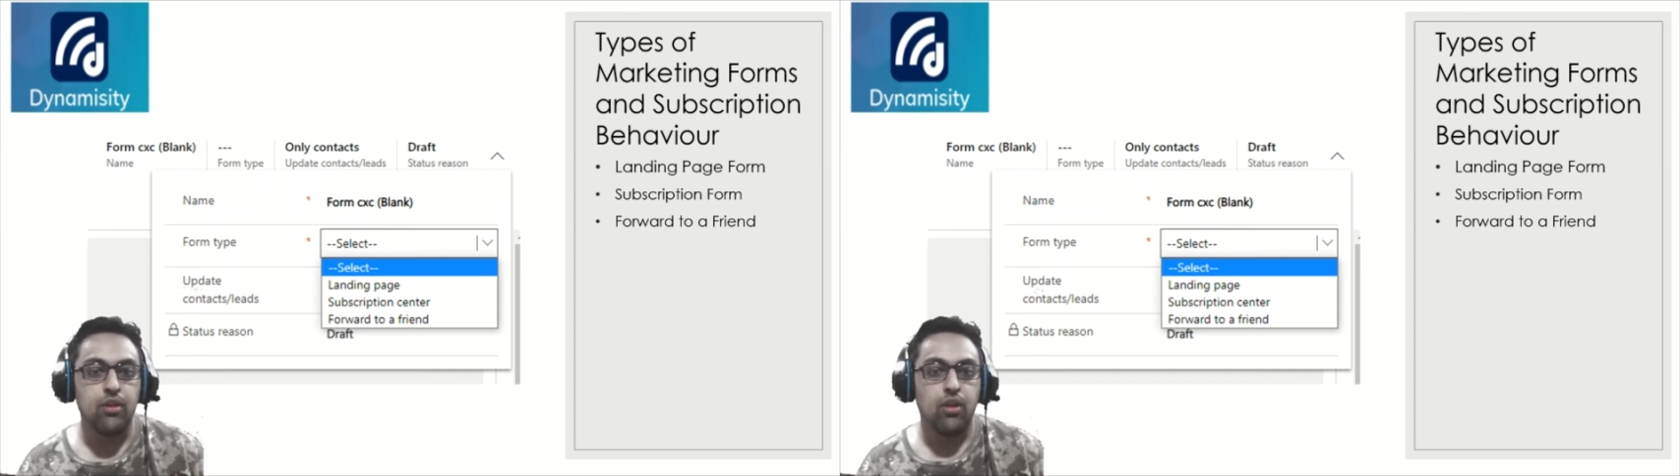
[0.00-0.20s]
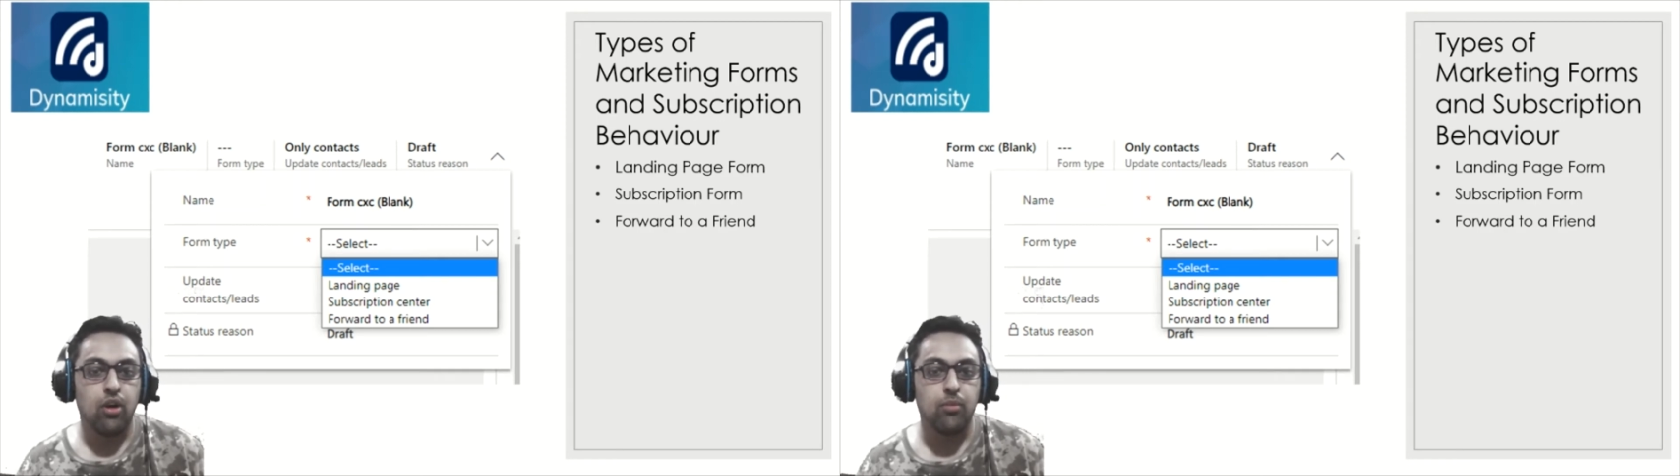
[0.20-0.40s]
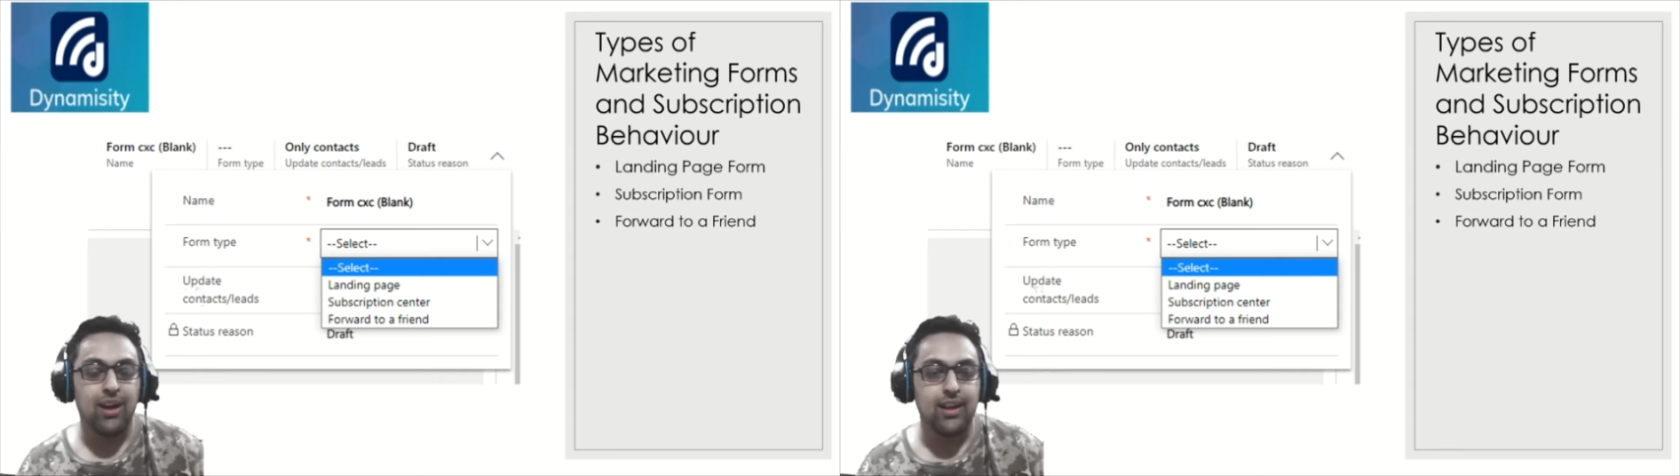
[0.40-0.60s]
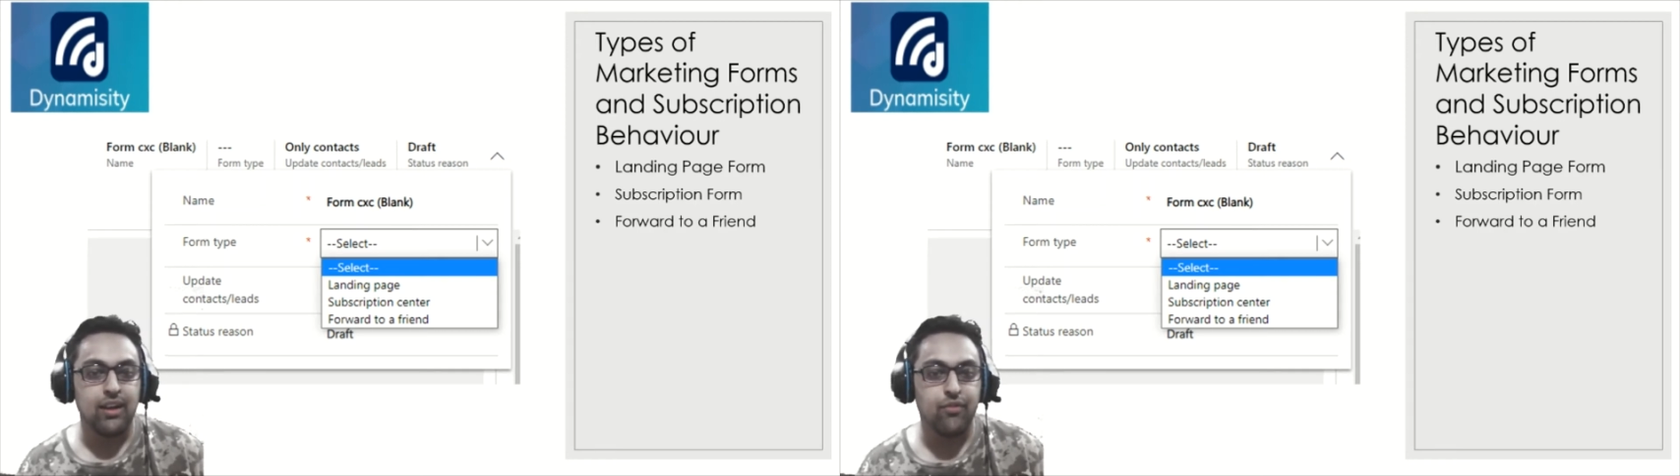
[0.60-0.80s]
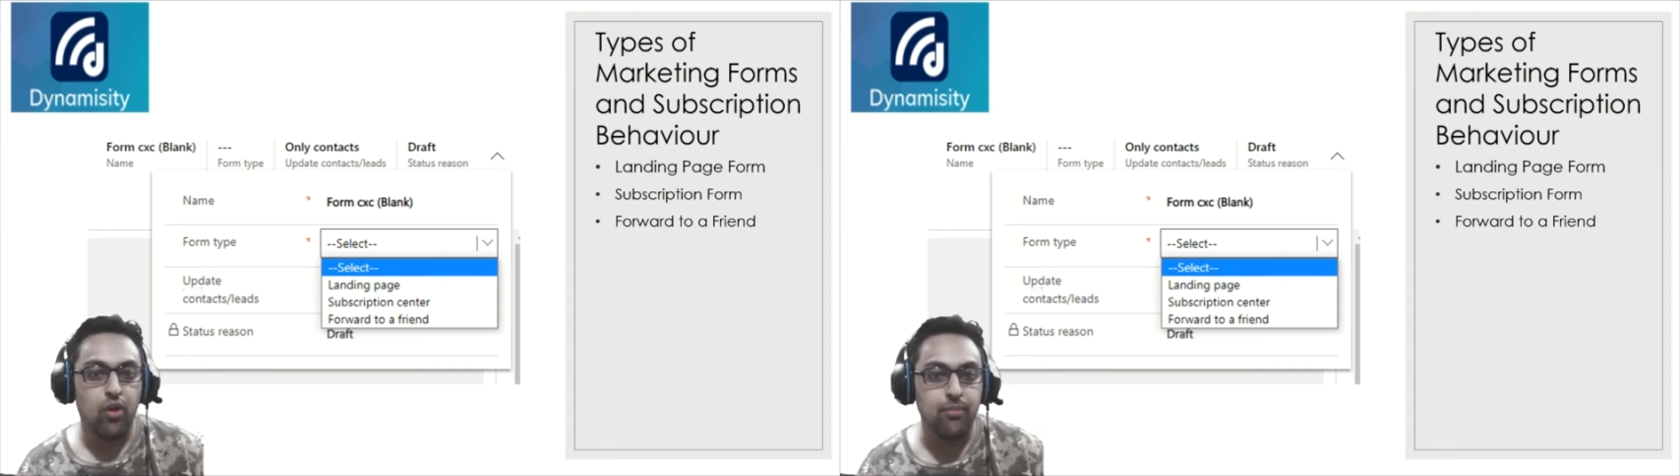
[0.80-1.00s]
or marketing
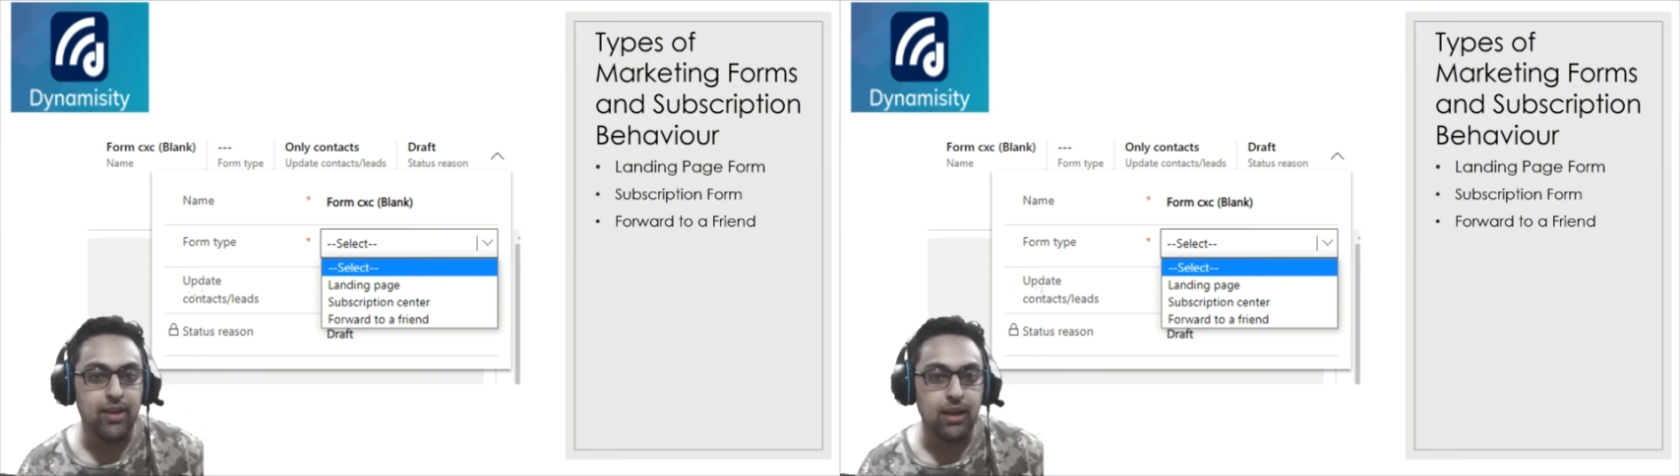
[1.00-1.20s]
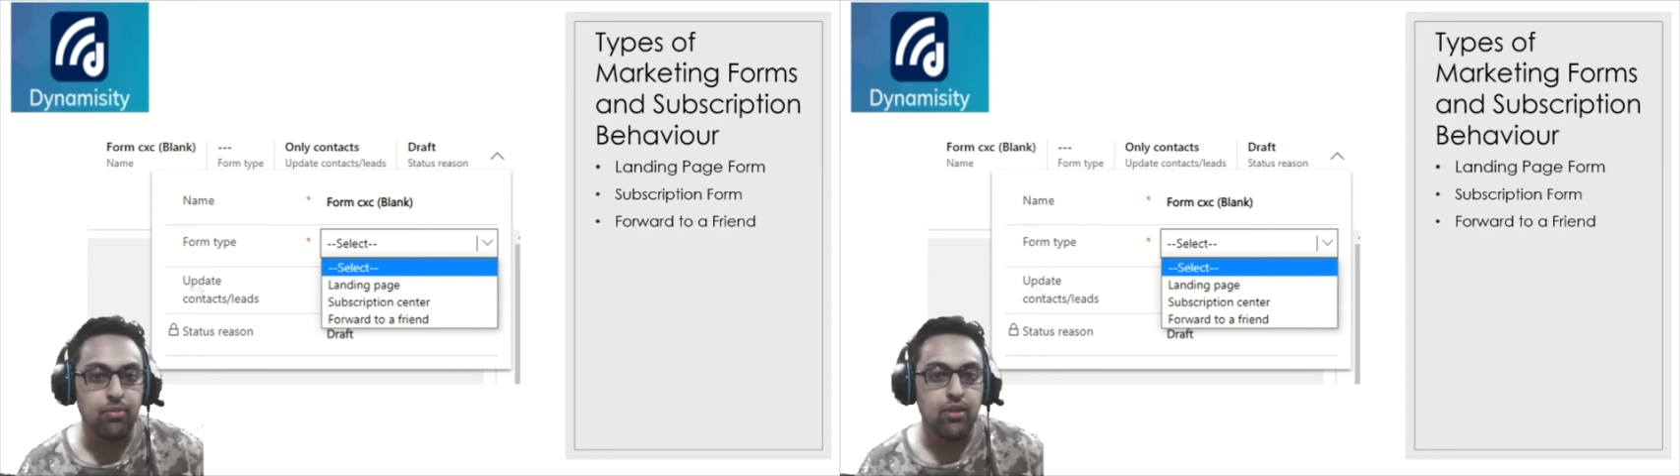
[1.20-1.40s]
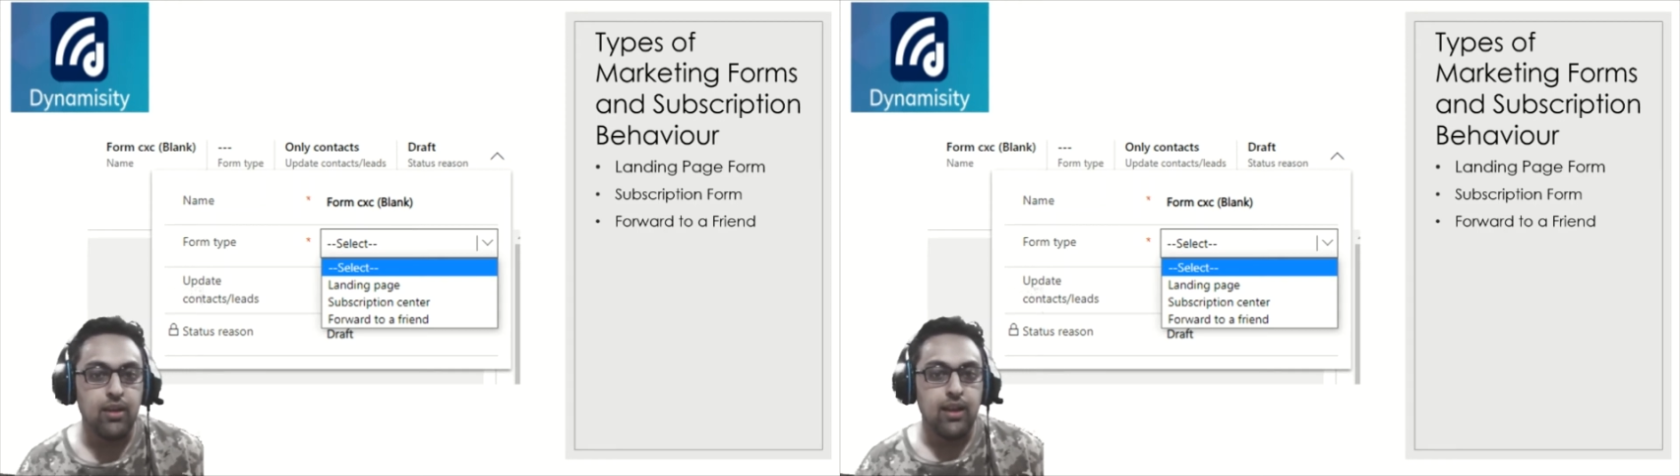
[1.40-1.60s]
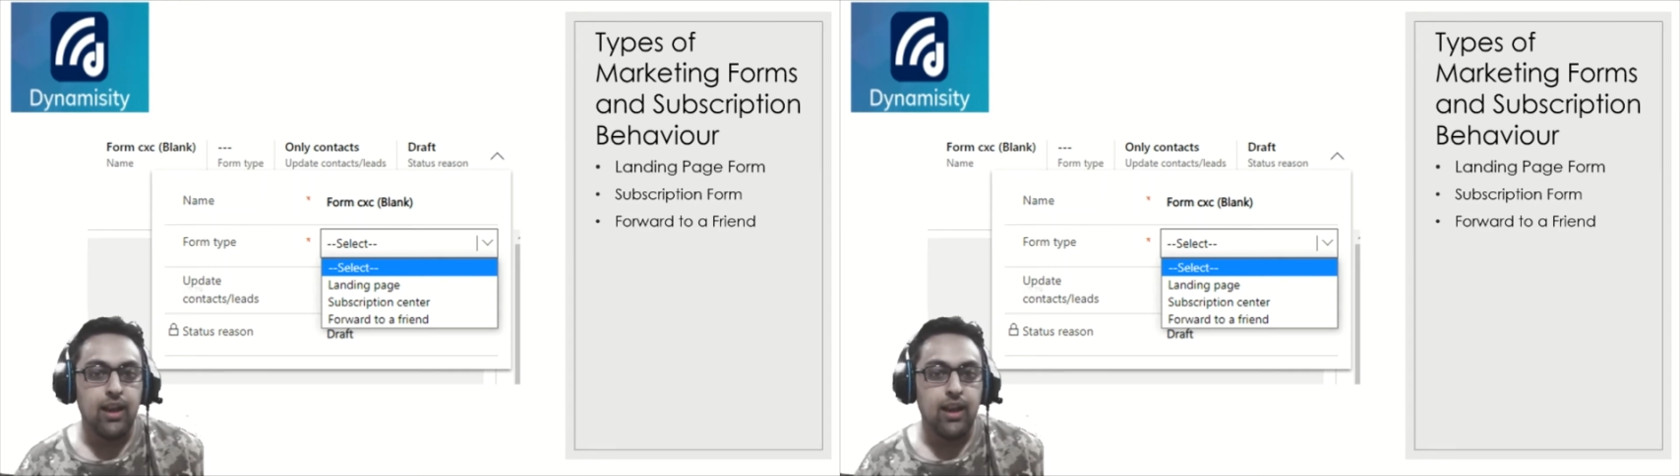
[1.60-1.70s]
form types, I'll